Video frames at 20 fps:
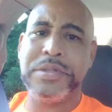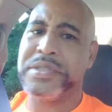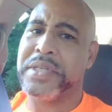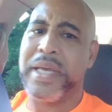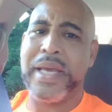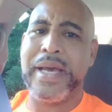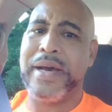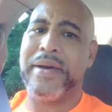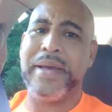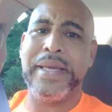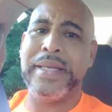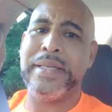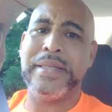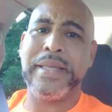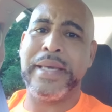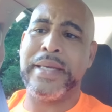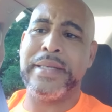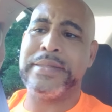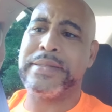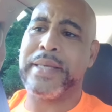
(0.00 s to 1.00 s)
shouldn't have
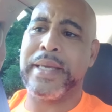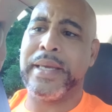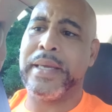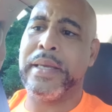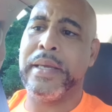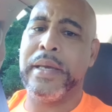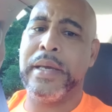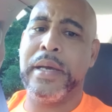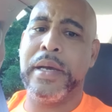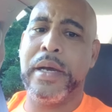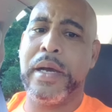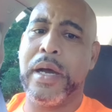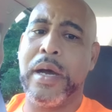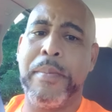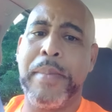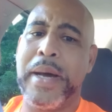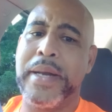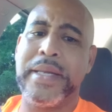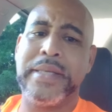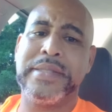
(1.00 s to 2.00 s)
anything to say
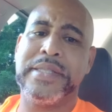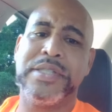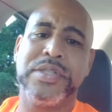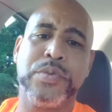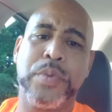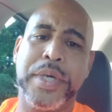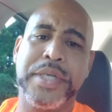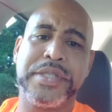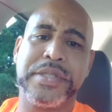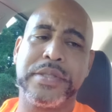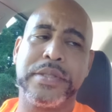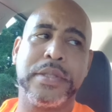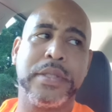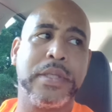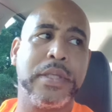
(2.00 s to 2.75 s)
about that situation.